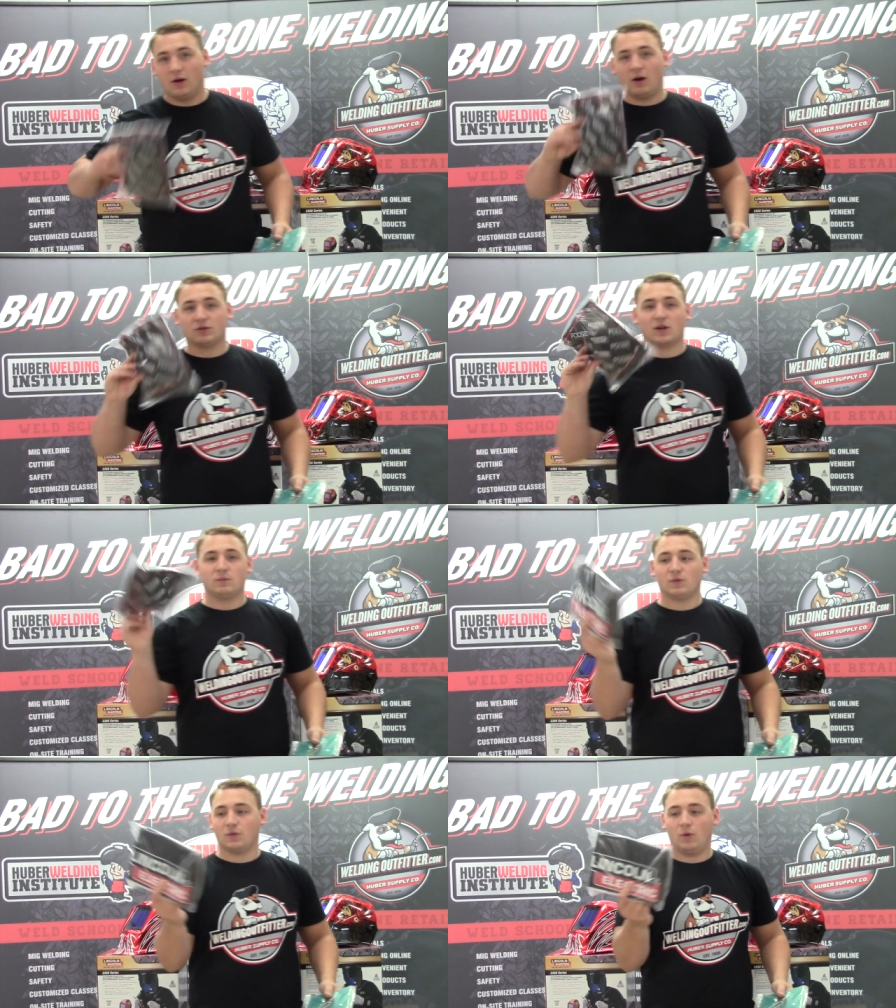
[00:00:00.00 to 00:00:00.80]
Also
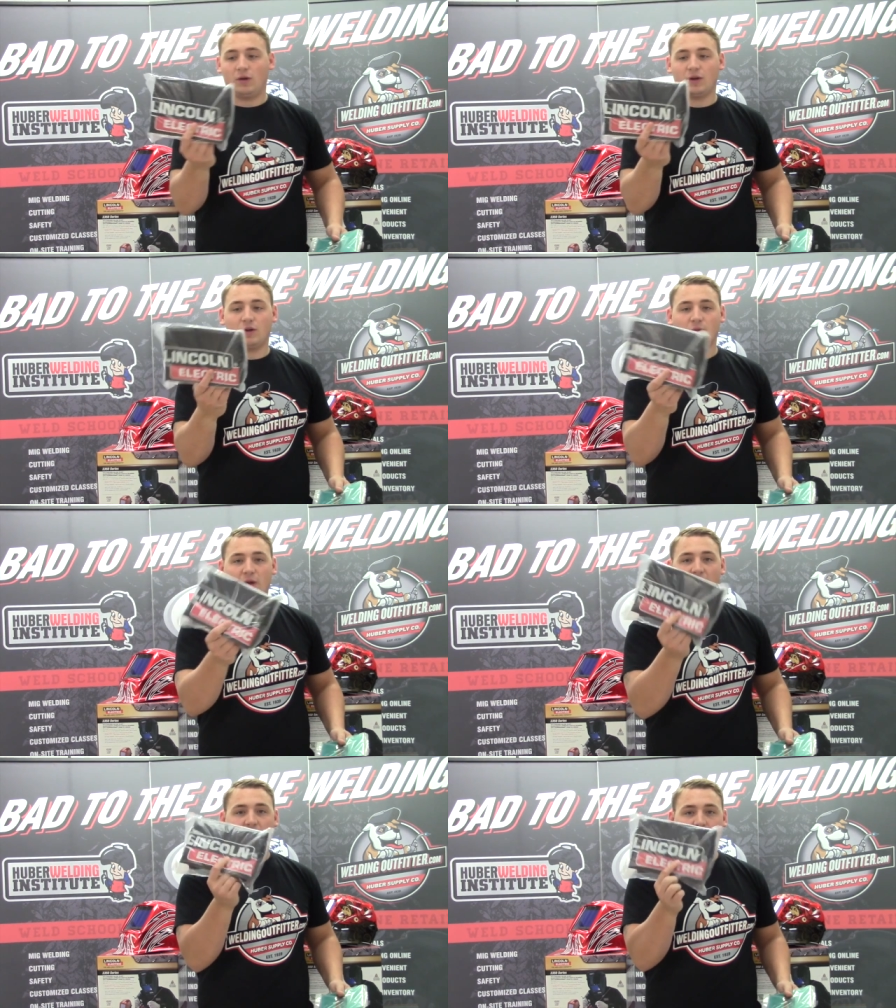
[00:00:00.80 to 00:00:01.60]
comes with the welding hood
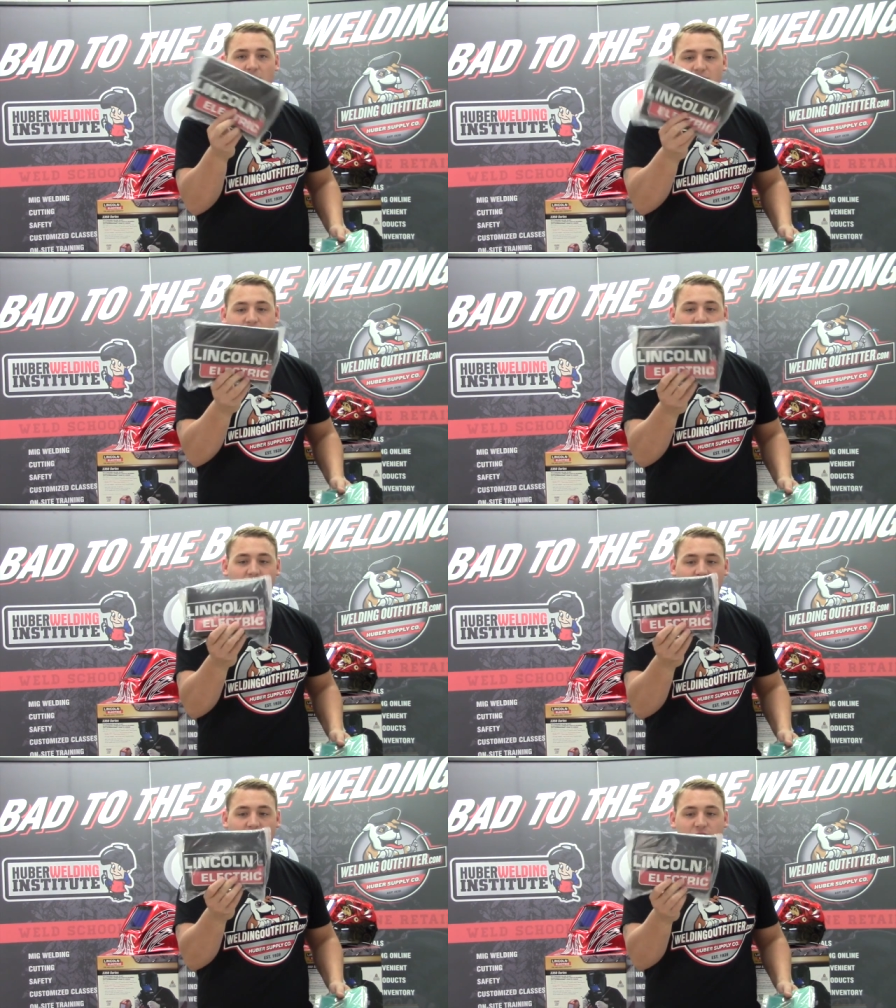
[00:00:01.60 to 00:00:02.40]
bag, that's a
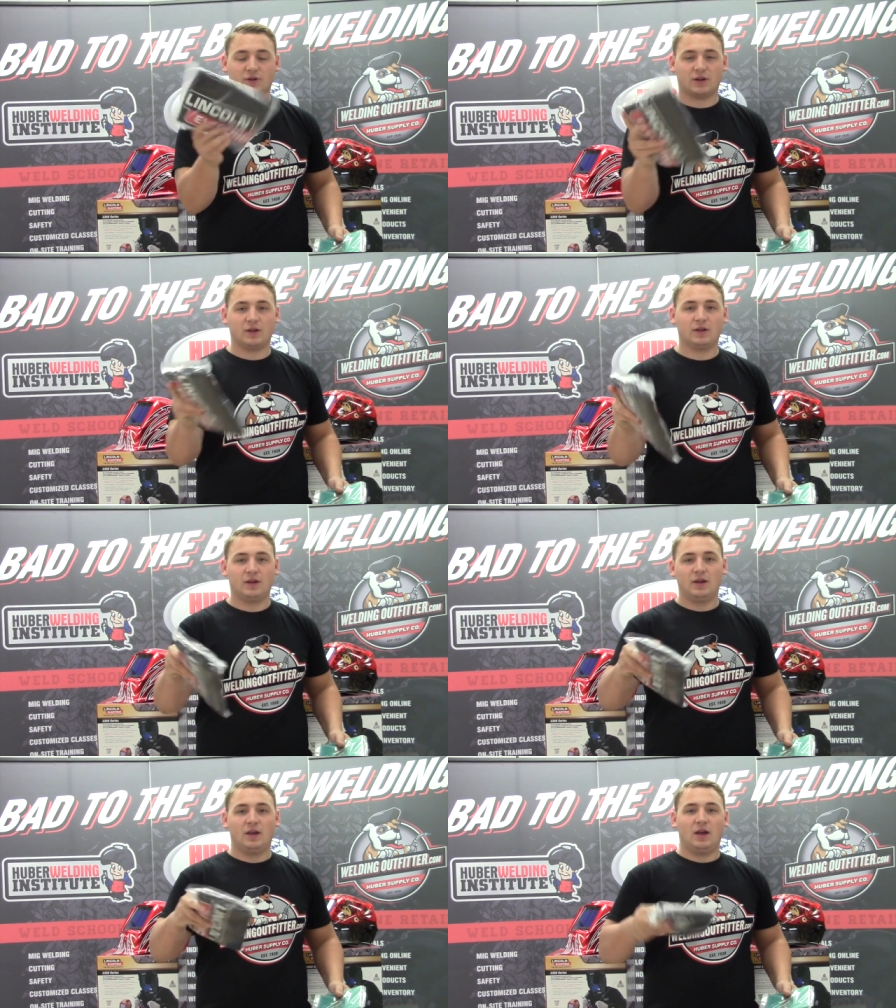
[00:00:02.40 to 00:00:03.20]
Lincoln Electric,
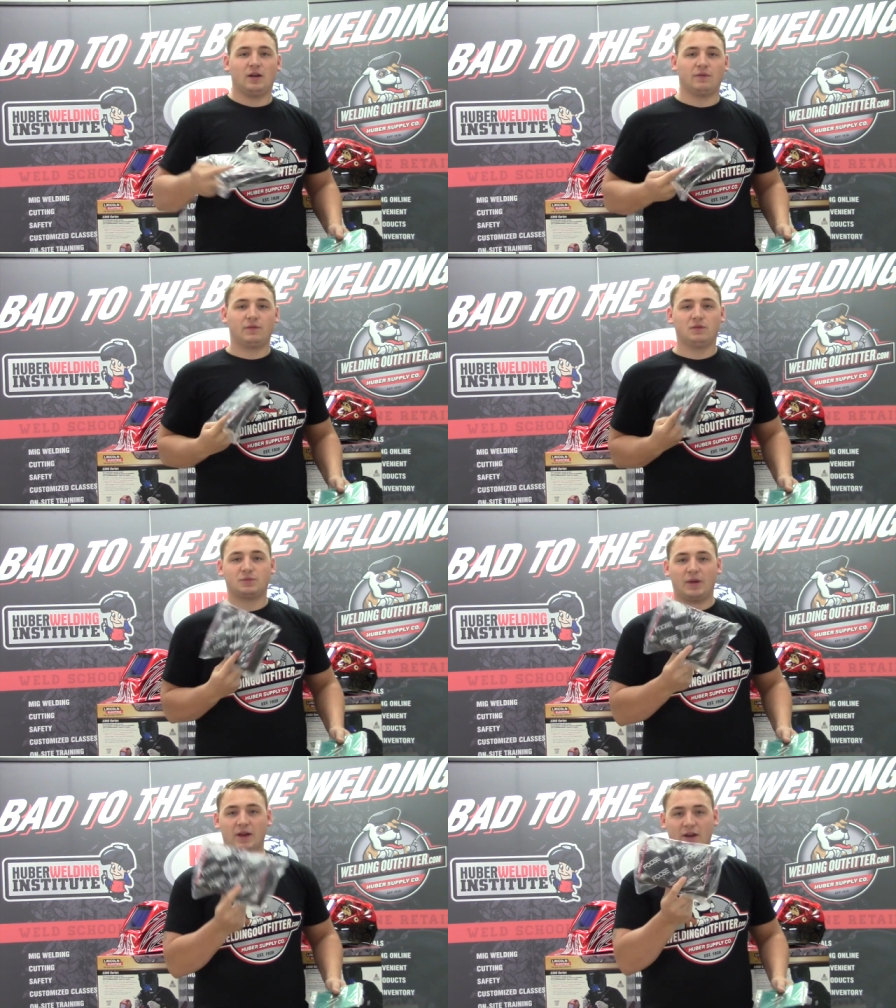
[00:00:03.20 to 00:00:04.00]
and
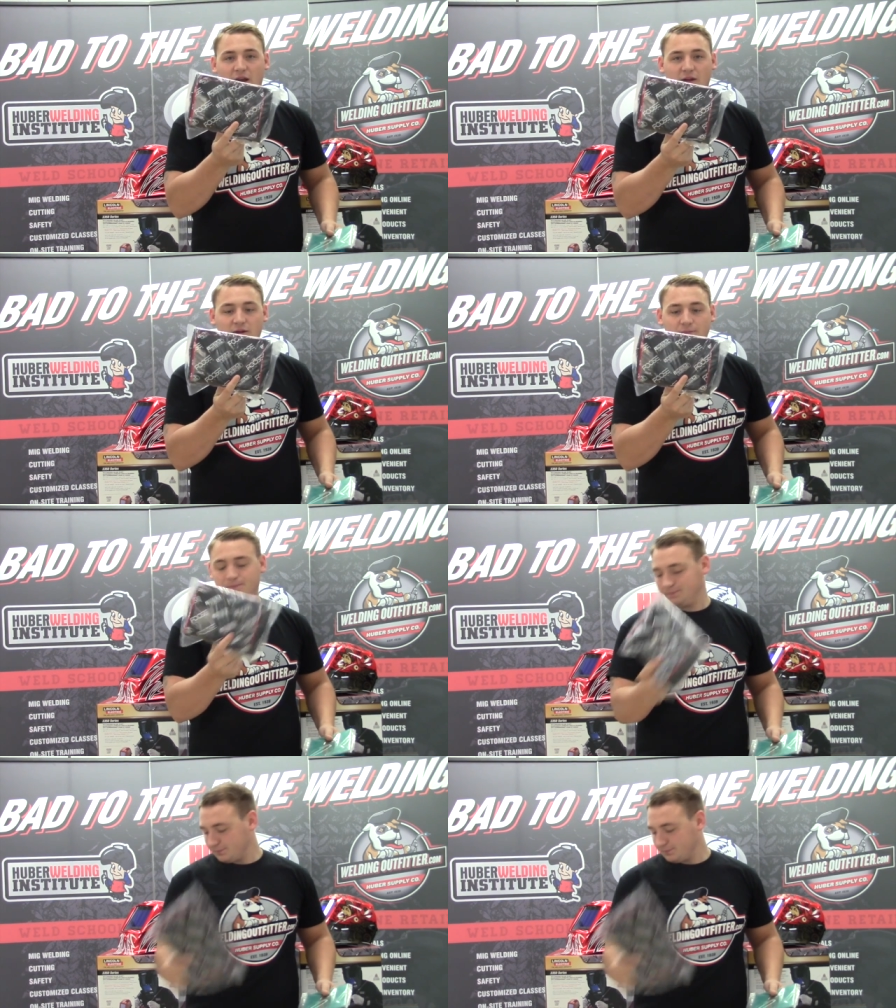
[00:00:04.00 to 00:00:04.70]
a bandana.